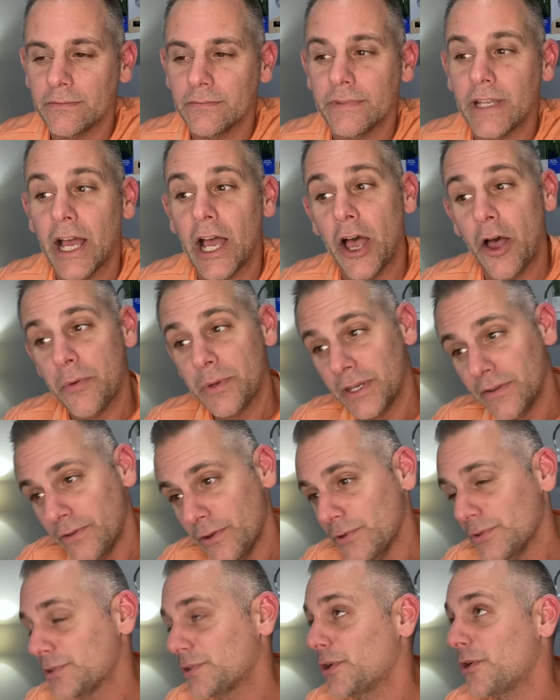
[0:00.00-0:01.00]
Now, how many of
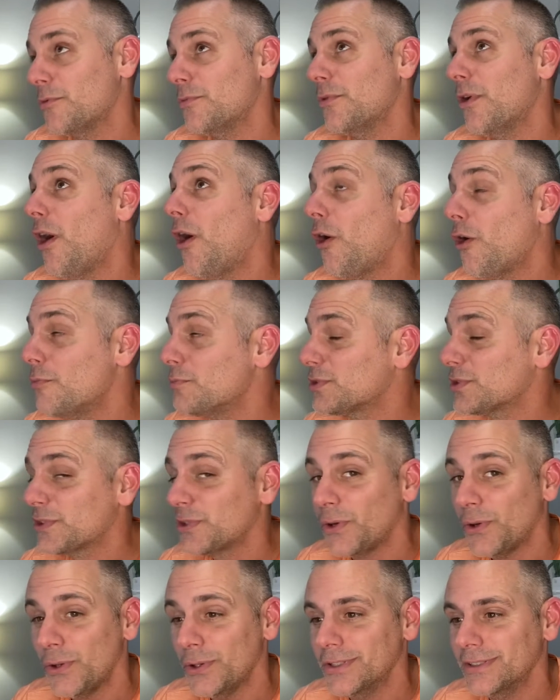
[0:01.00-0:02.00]
those homes
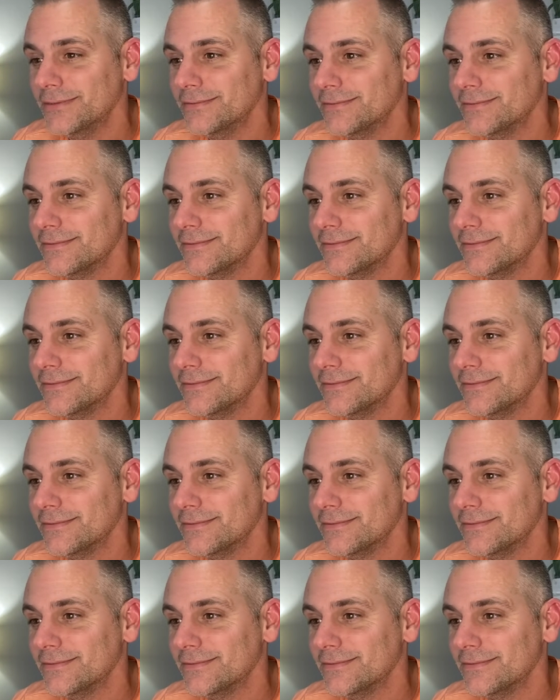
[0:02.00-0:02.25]
sold?